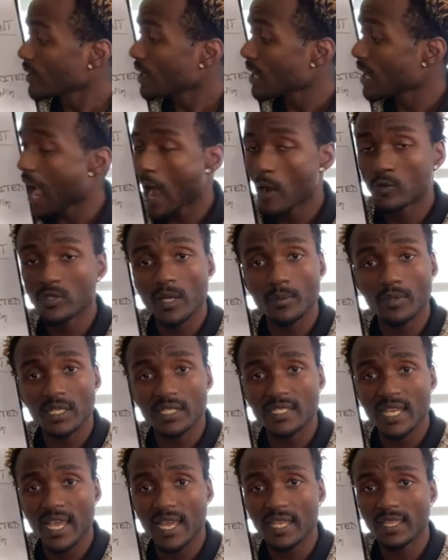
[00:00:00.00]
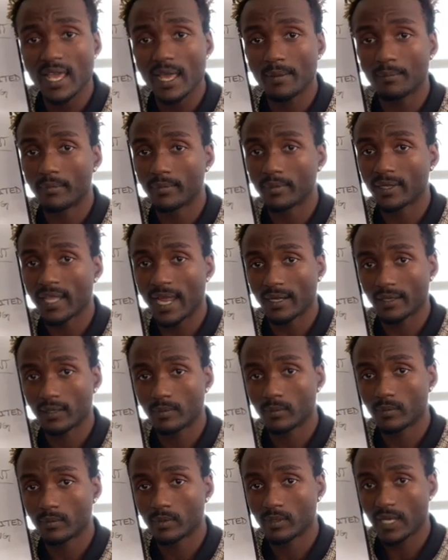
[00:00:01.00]
I was able to take that
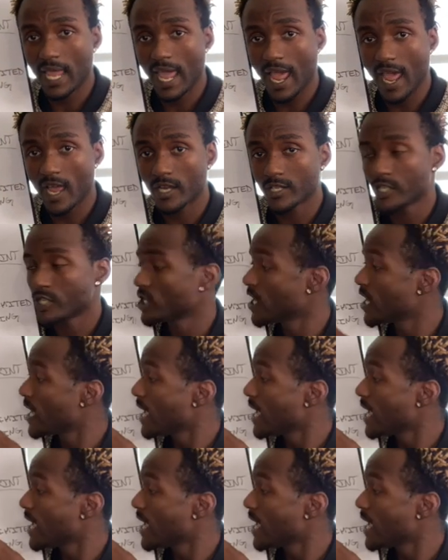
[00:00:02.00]
cash